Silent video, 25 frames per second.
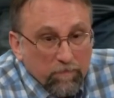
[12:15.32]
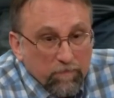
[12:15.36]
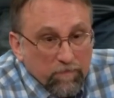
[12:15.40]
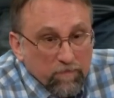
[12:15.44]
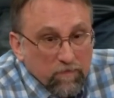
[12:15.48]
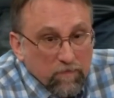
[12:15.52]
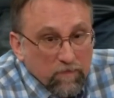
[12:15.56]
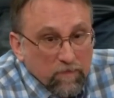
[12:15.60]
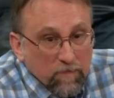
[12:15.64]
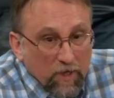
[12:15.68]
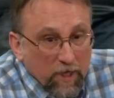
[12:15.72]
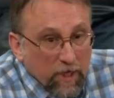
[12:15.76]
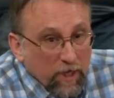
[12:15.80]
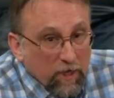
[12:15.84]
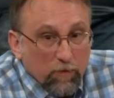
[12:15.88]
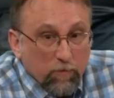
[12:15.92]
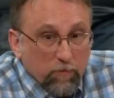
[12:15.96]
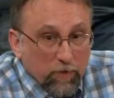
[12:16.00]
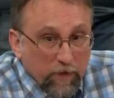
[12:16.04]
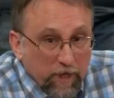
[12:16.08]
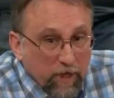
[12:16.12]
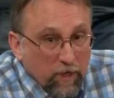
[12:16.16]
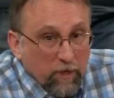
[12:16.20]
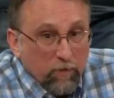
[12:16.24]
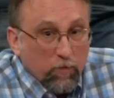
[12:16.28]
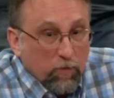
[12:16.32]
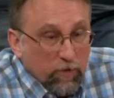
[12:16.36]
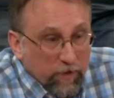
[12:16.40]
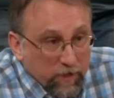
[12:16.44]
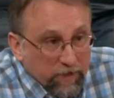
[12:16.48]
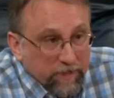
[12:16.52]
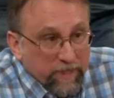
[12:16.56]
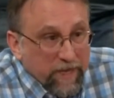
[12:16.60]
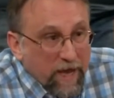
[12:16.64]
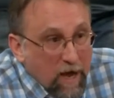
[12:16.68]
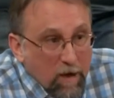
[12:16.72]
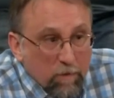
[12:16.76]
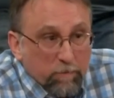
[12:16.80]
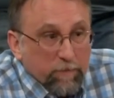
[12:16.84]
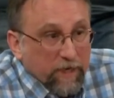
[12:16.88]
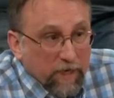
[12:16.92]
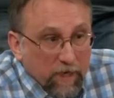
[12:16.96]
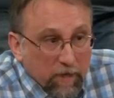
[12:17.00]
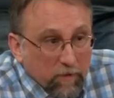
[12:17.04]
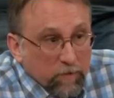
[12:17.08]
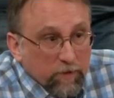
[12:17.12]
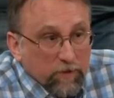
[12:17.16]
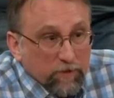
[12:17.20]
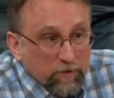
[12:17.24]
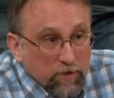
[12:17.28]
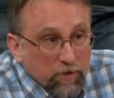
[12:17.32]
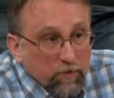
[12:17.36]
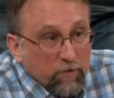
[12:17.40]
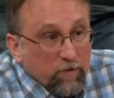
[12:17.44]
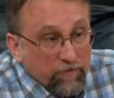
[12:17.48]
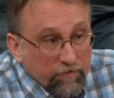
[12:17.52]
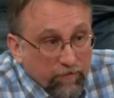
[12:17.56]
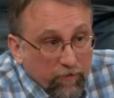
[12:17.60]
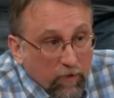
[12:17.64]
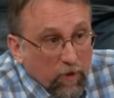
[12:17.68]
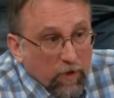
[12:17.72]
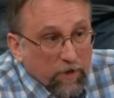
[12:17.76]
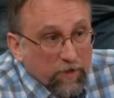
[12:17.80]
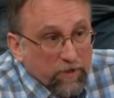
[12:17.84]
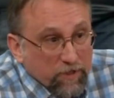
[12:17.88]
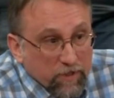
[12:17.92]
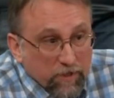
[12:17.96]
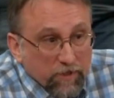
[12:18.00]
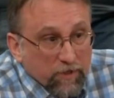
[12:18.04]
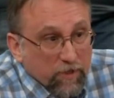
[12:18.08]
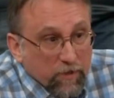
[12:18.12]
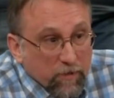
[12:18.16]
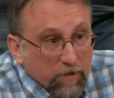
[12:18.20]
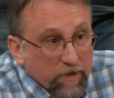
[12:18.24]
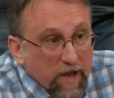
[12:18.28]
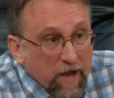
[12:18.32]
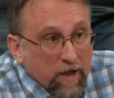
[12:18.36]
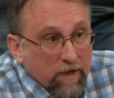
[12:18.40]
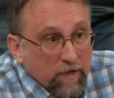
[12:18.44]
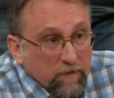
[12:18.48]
He will not be able to afford to do that.